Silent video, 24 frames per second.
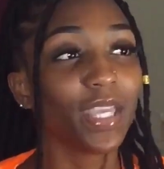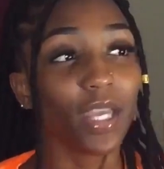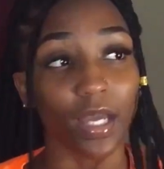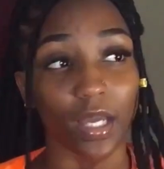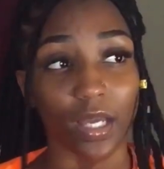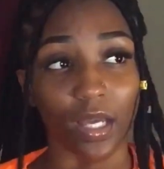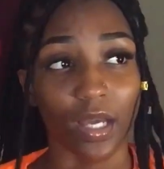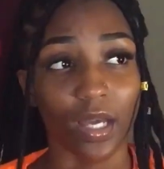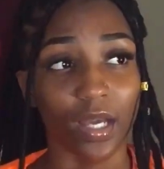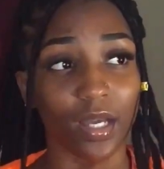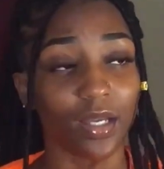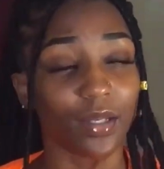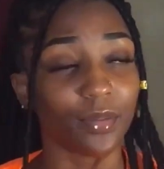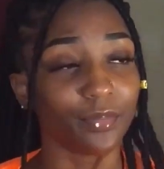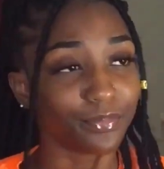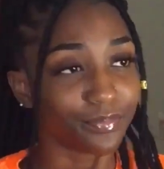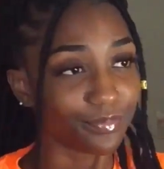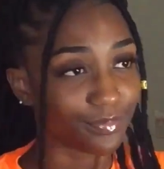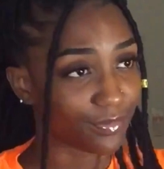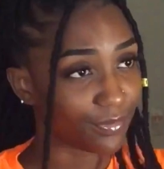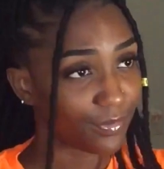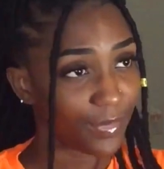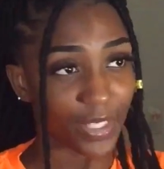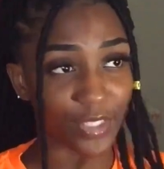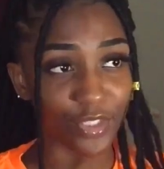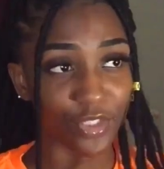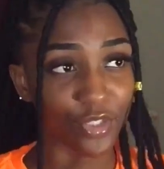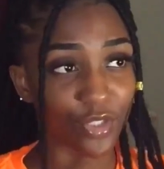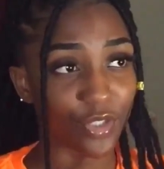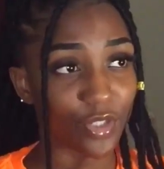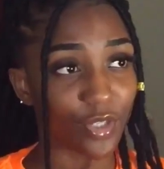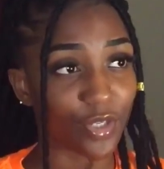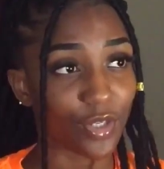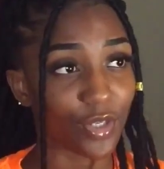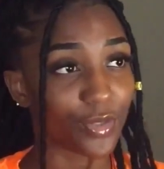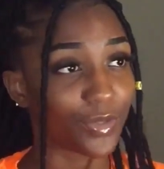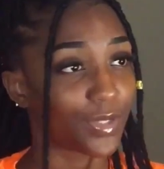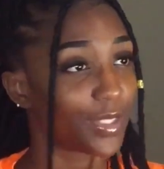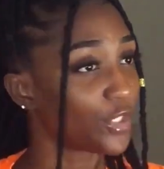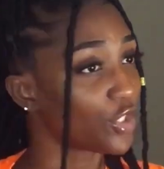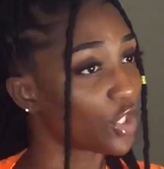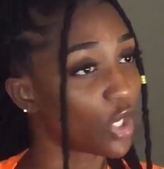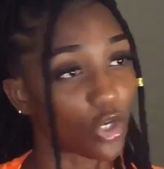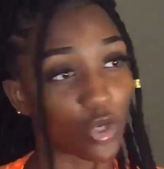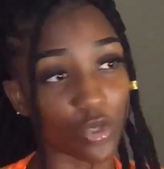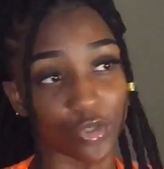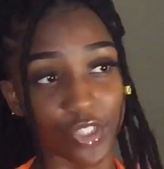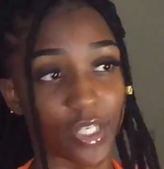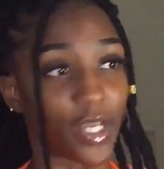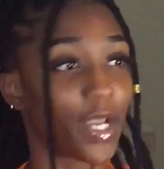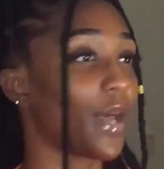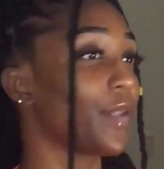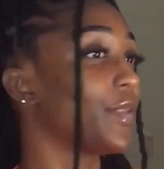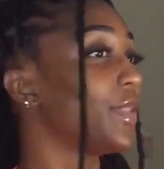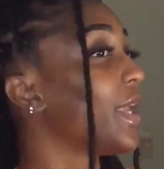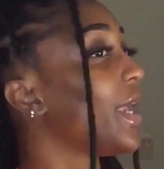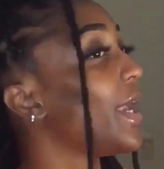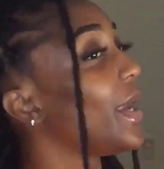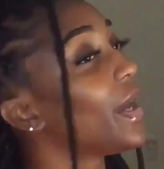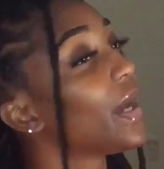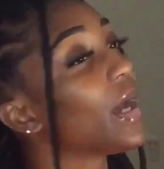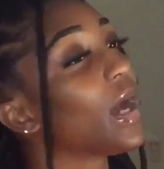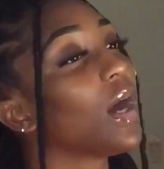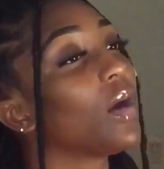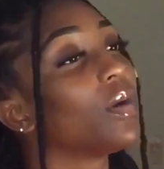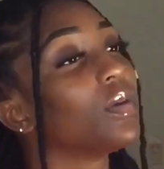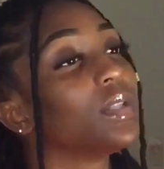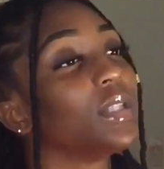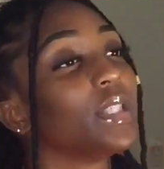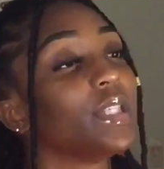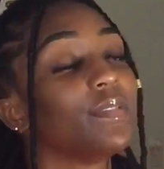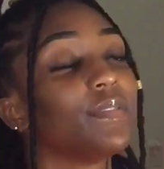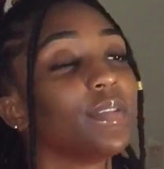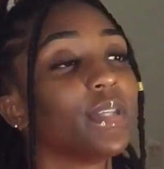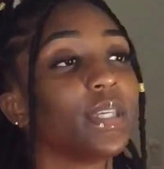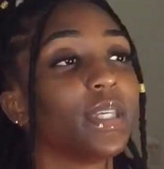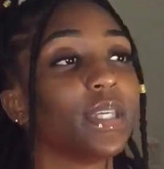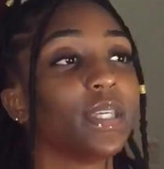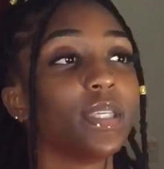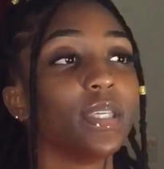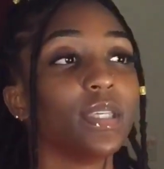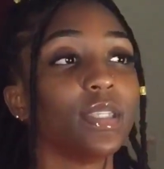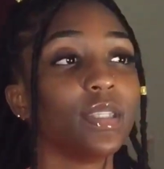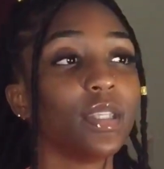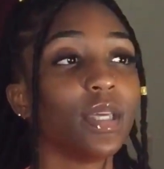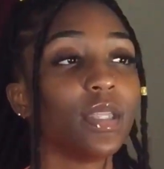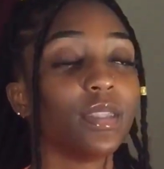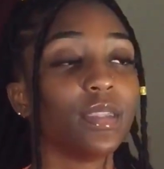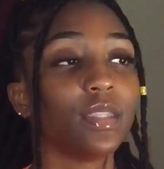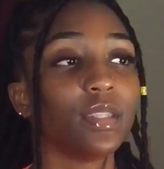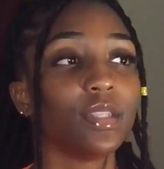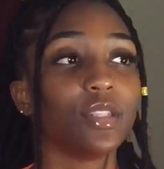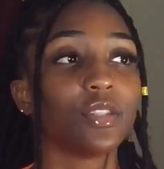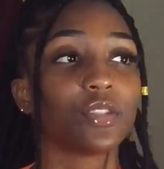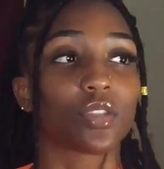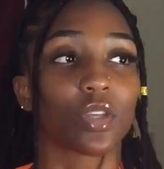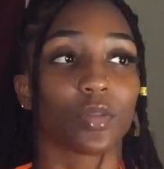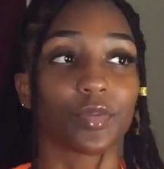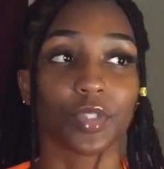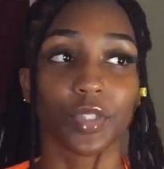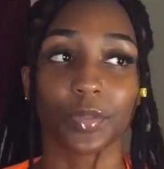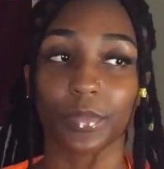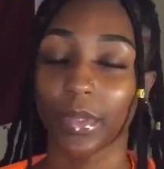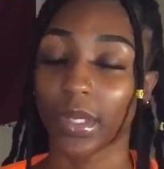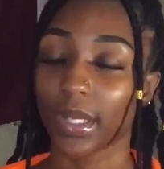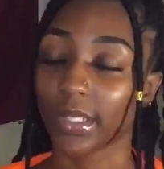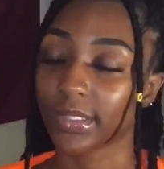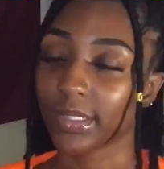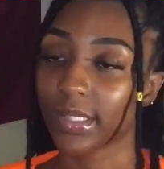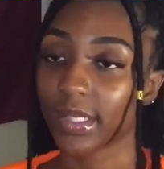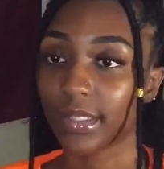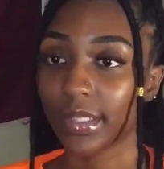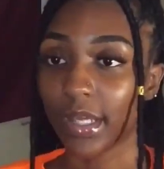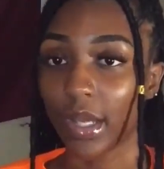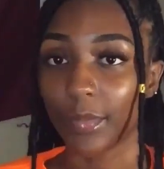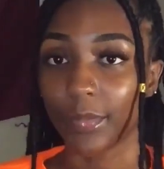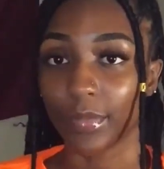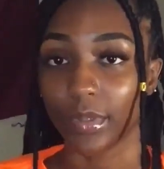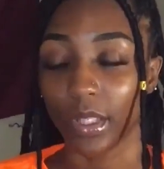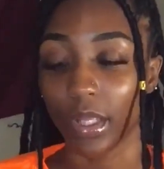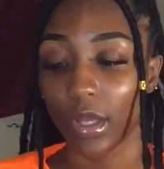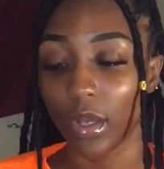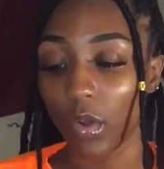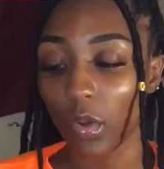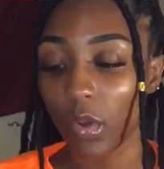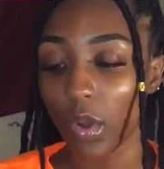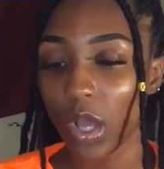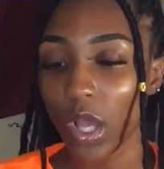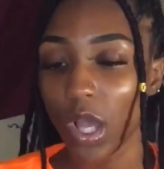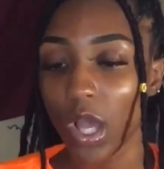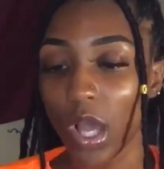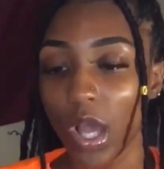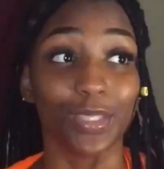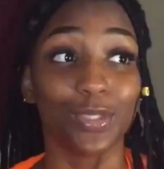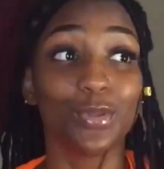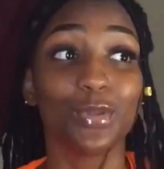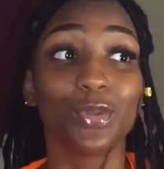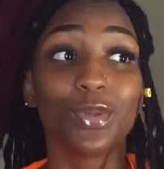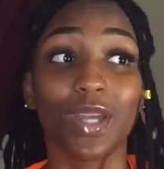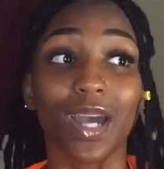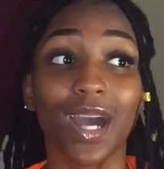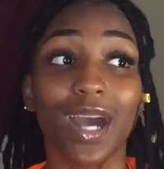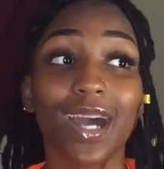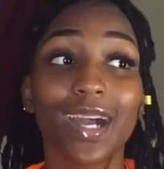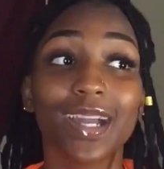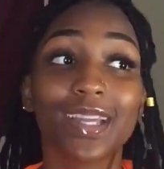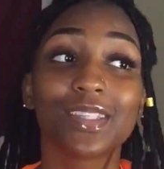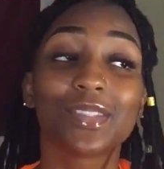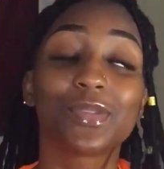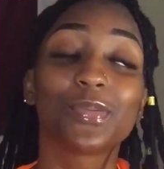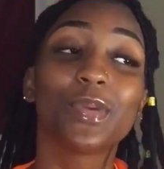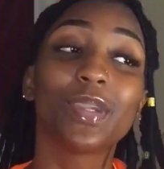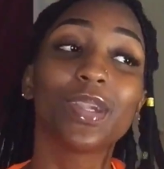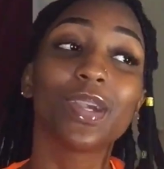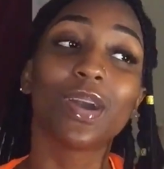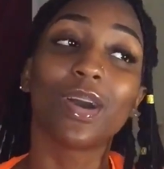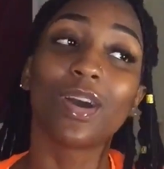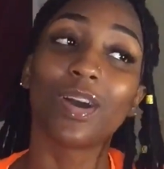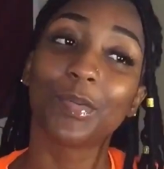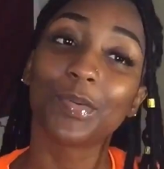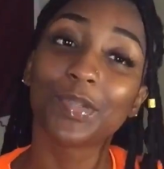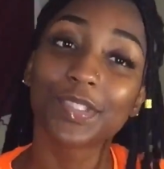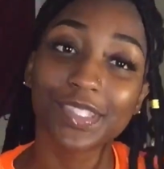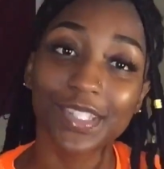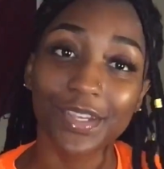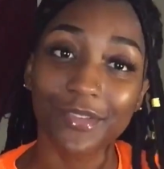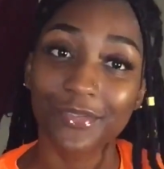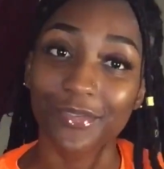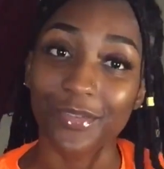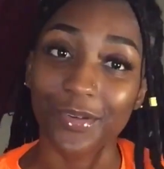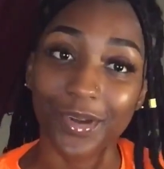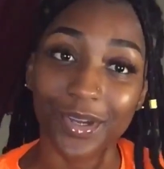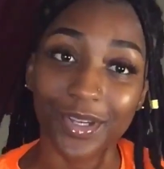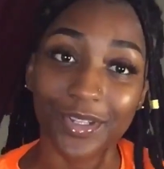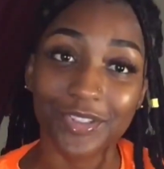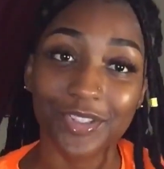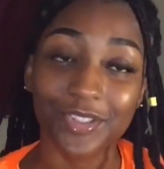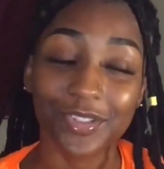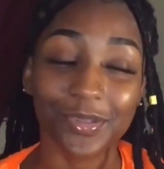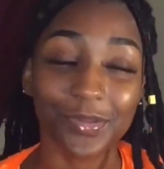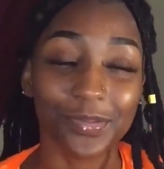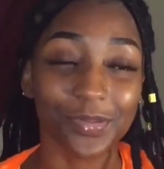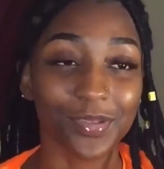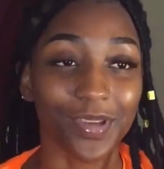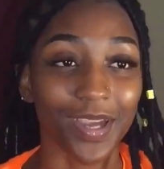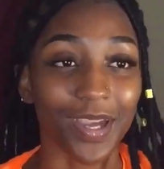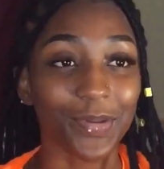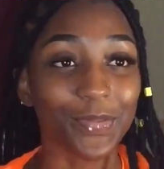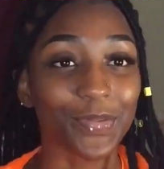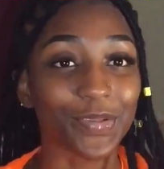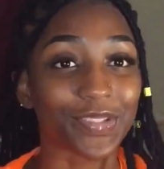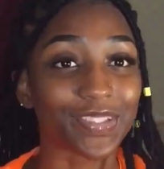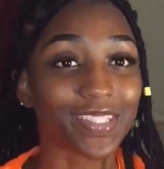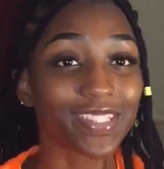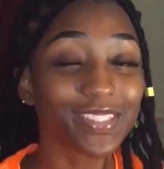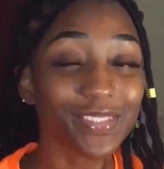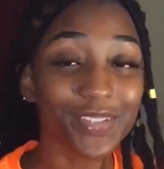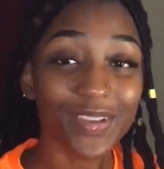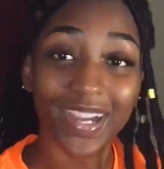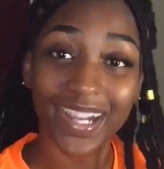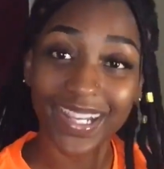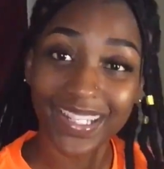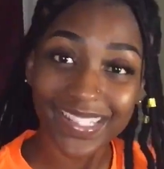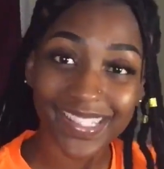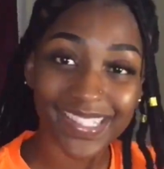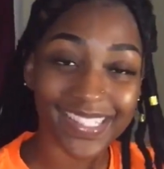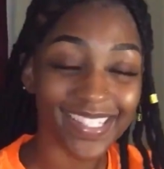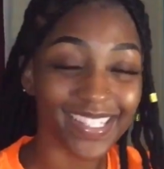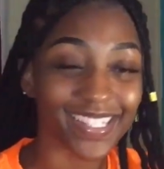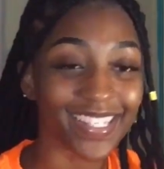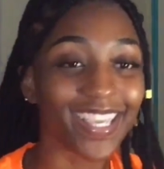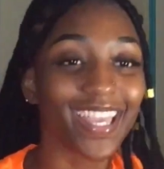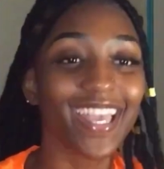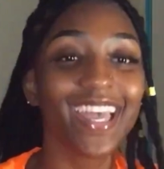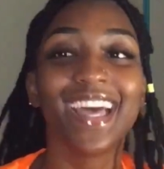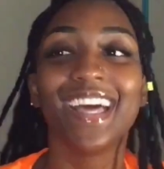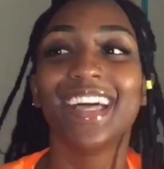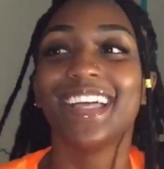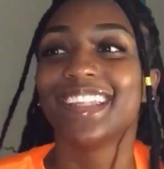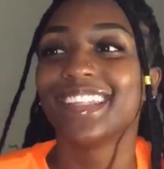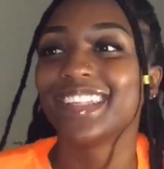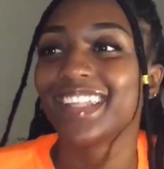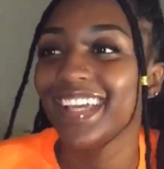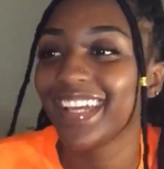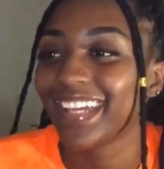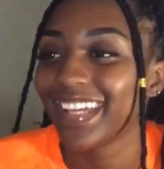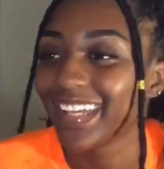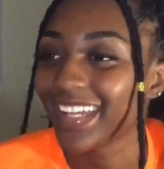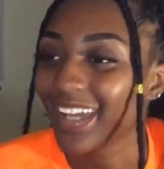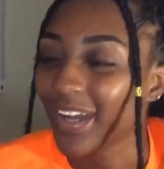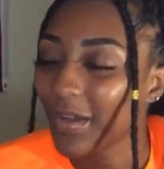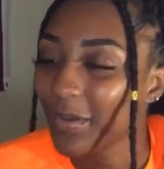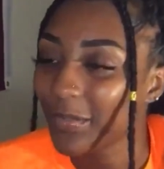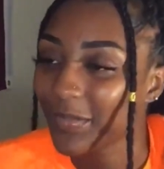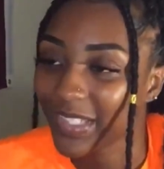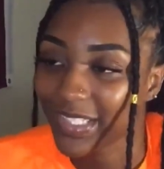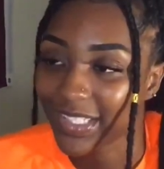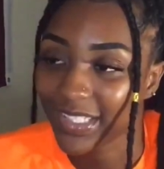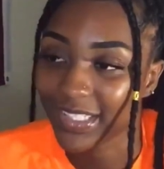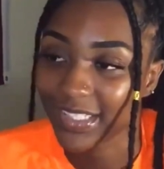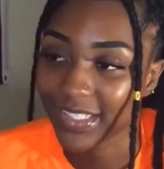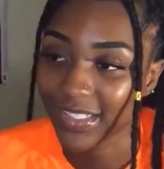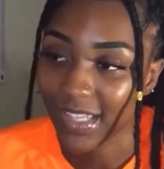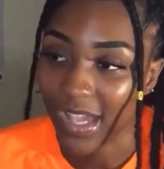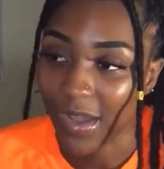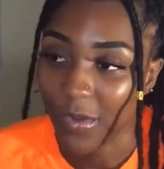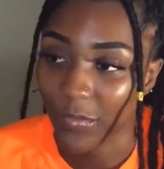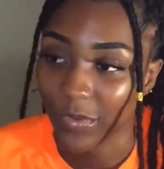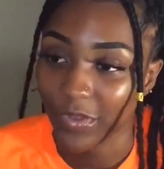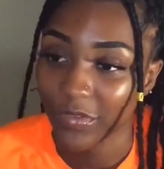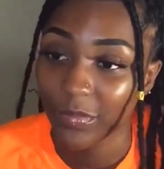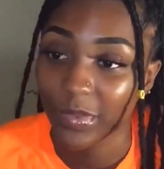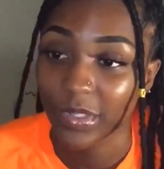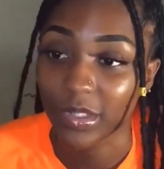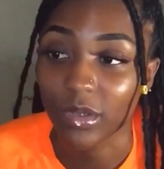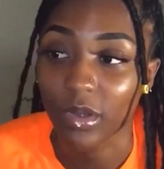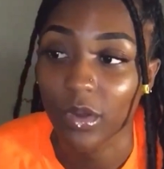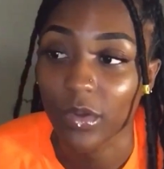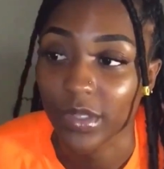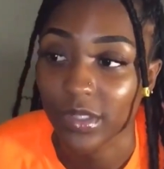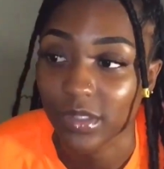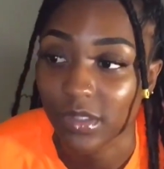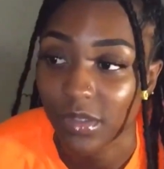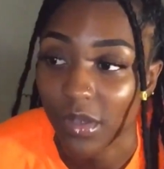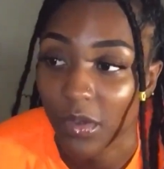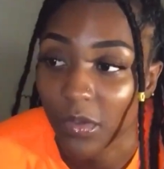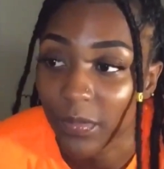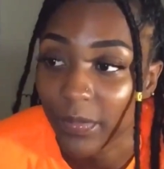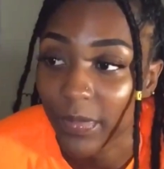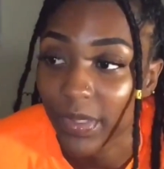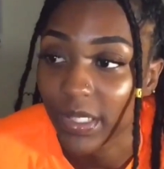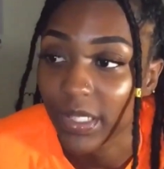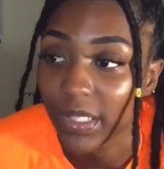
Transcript: yeah, make sure that y'all go check out the hair. I'll leave it in the description box down below. You guys, we are almost at 400 subscribers. That's crazy. Like, oh my goodness, we've been growing so